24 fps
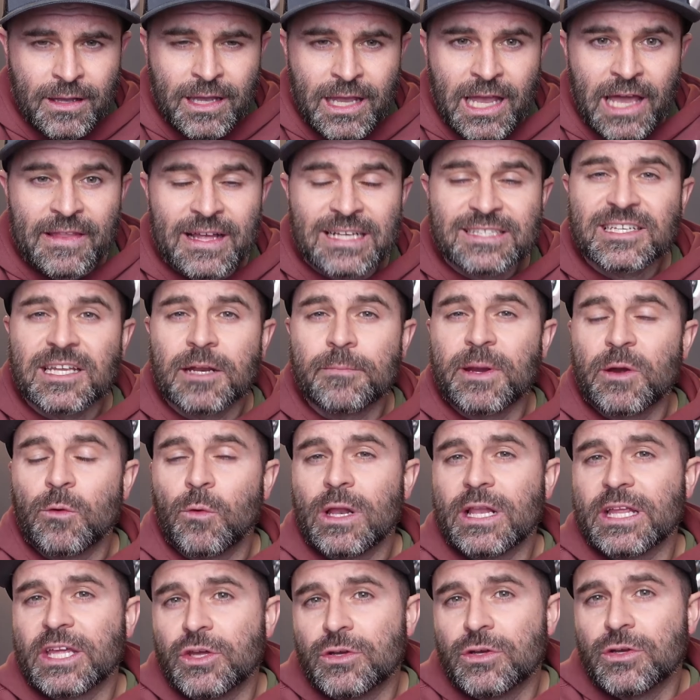And that's going to be
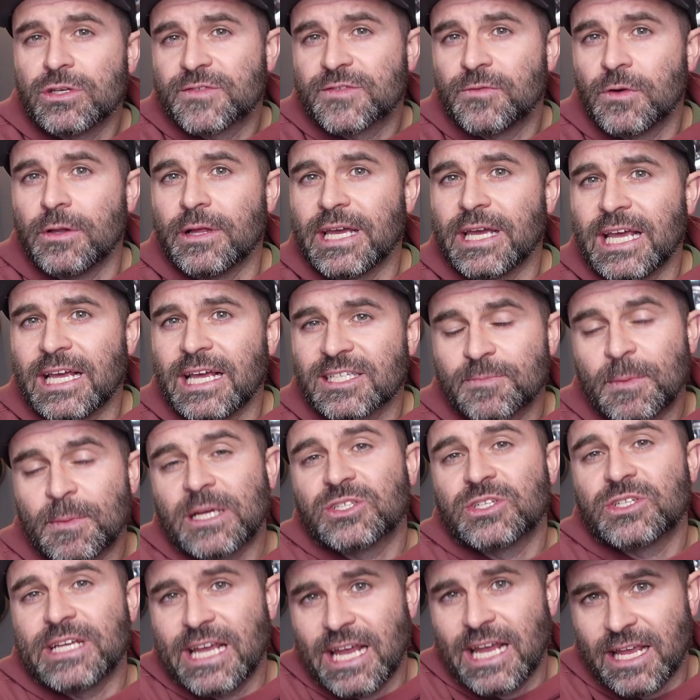really useful,
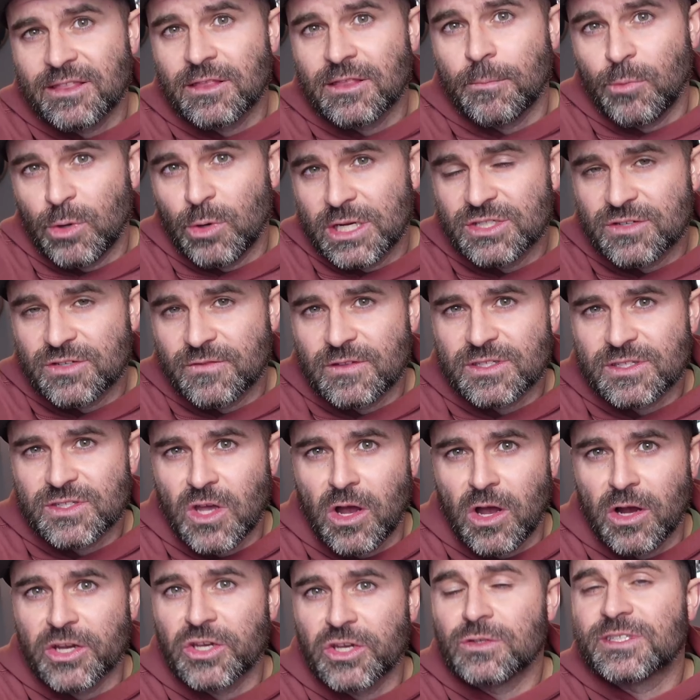especially in the bridge of the
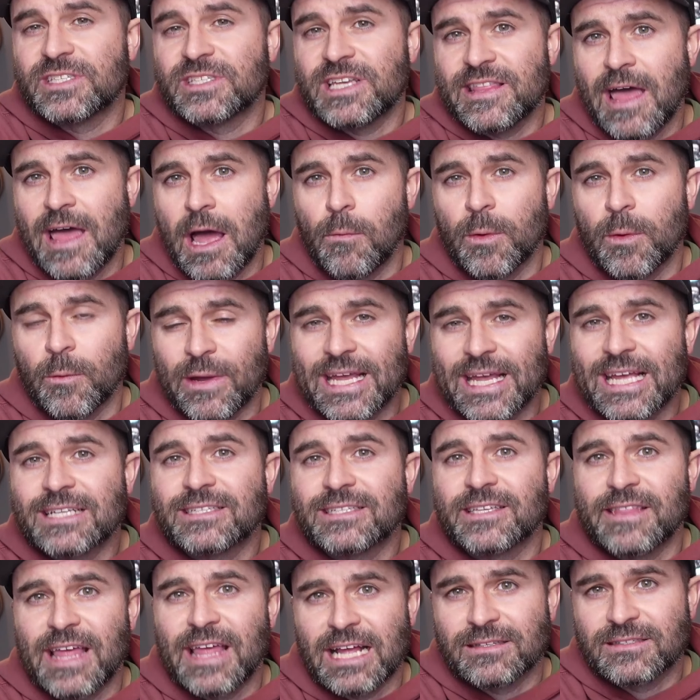song. And you'll see that when we get
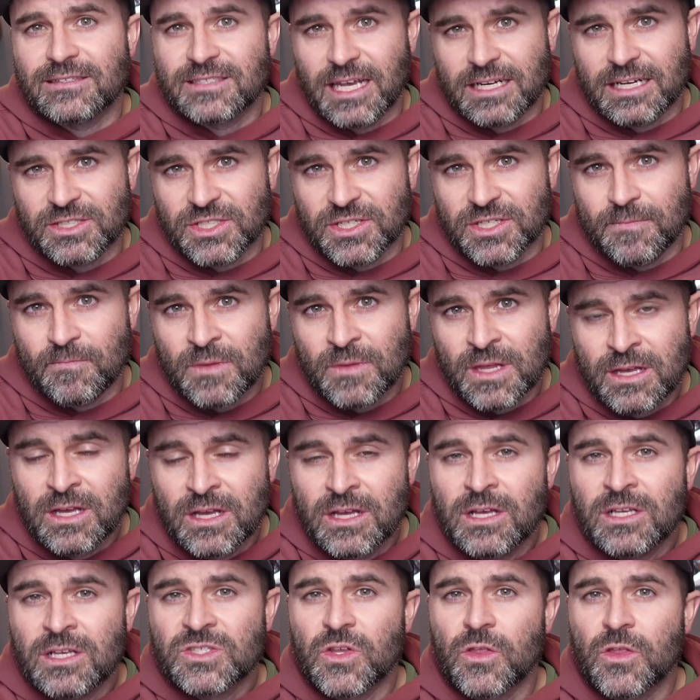to that section.
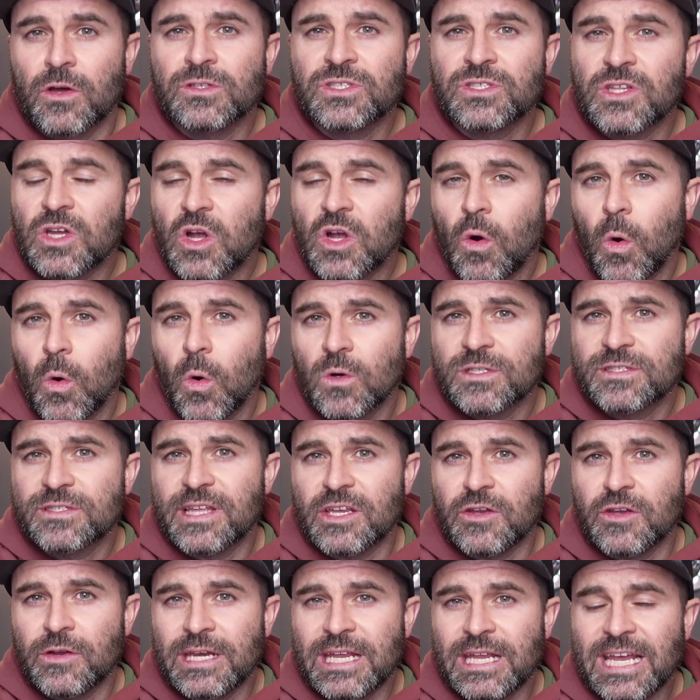So those are the chords that
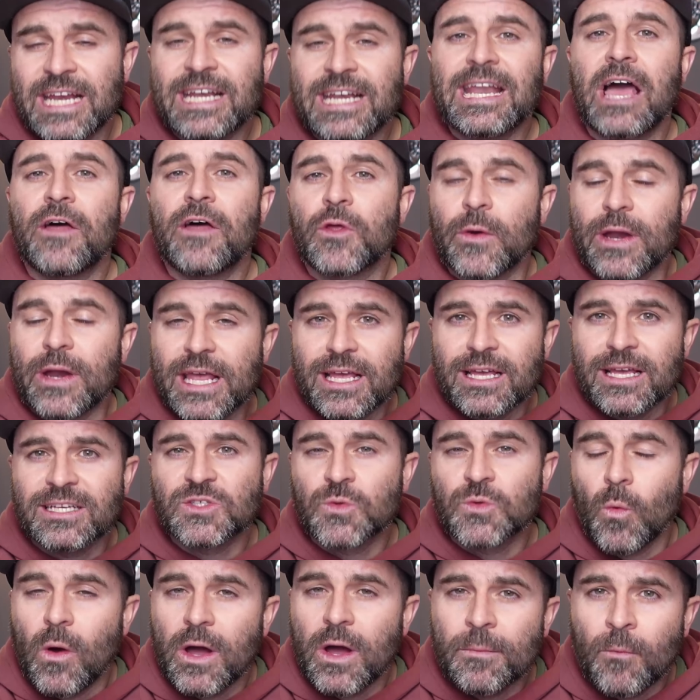you need. Now there is
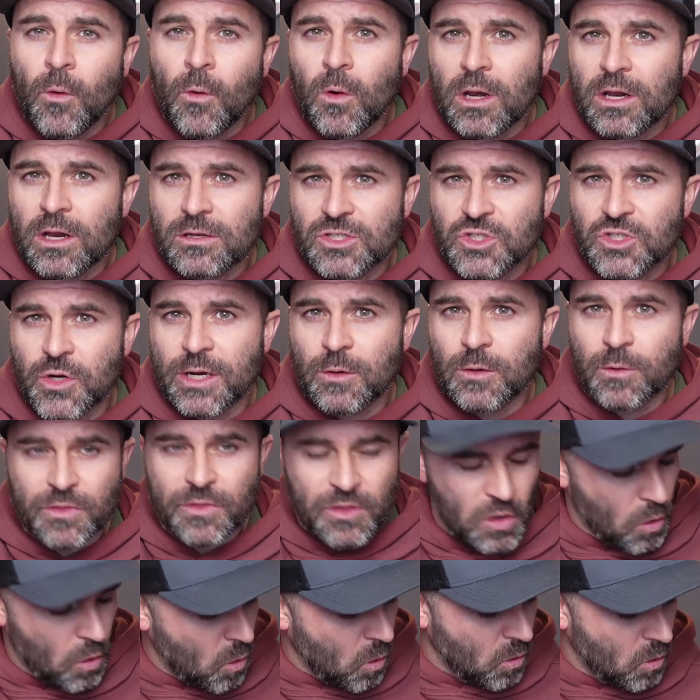one more little trick with the
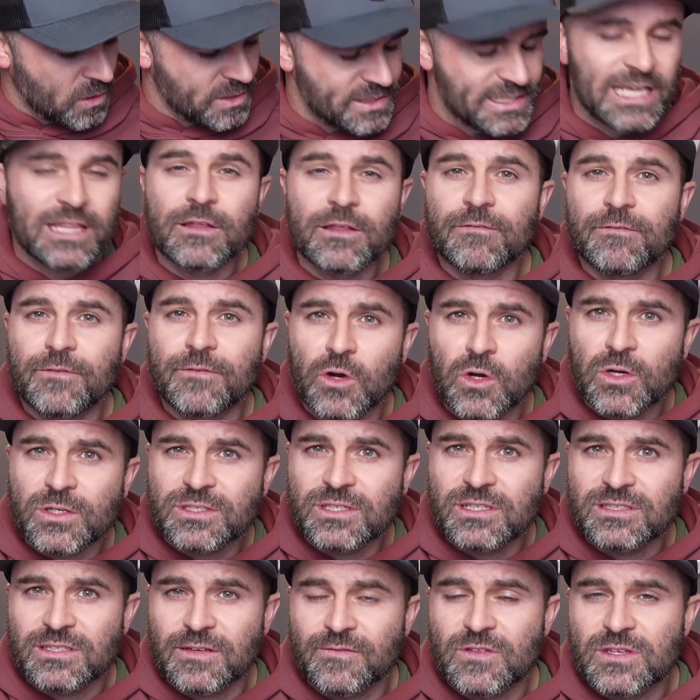chords. In the
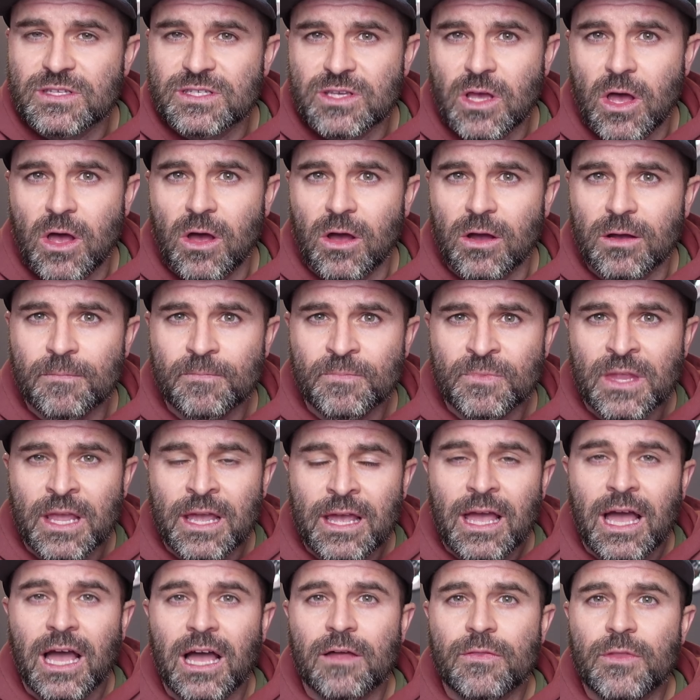verses of the song,
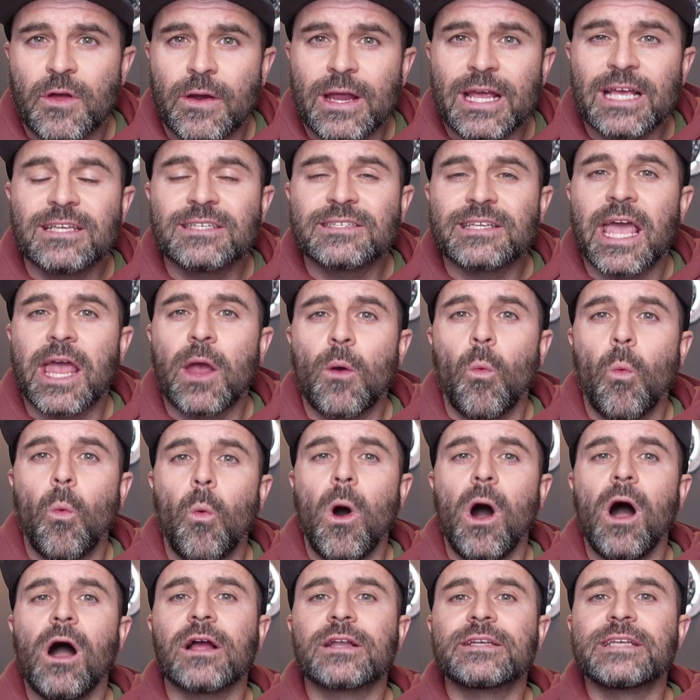there is a
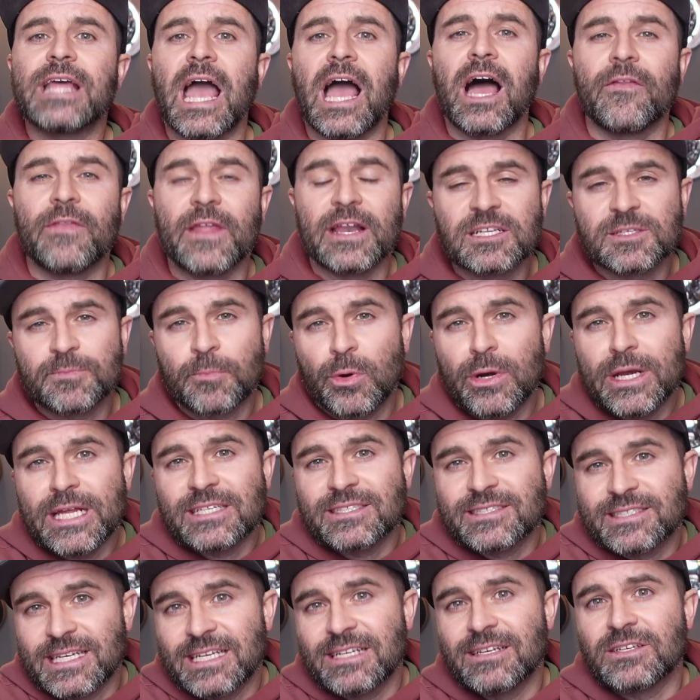walk down that is pretty
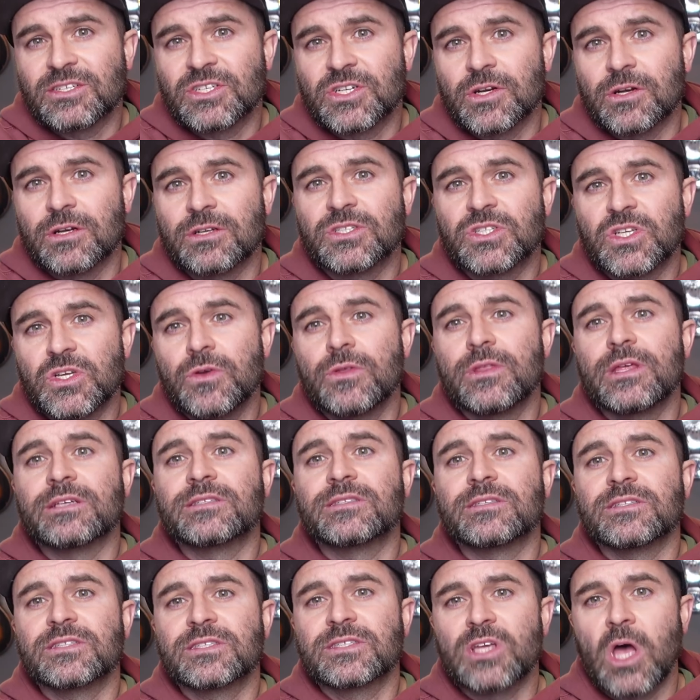signature to
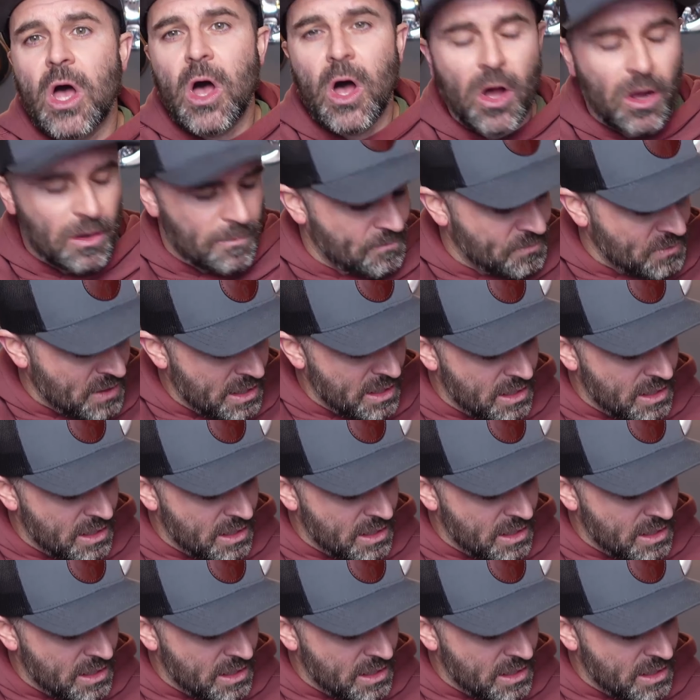this song.